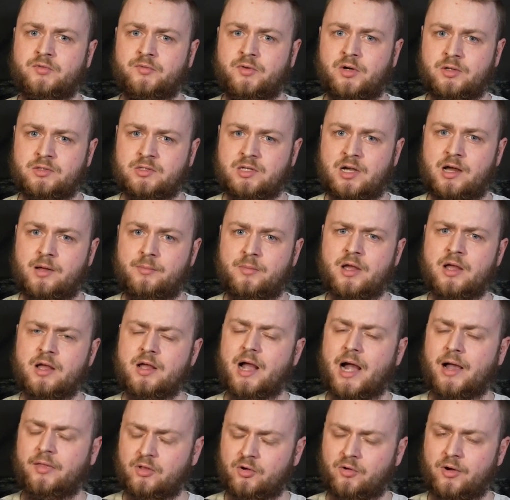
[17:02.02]
of all time,
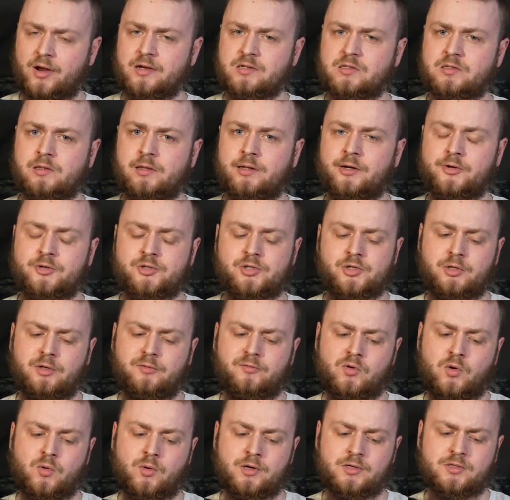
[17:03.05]
and the greatest literature,
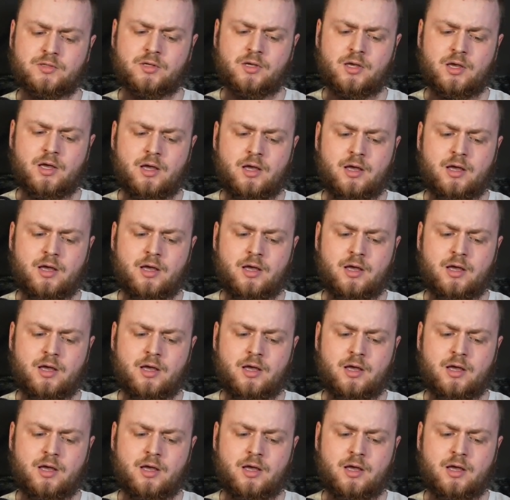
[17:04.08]
of course.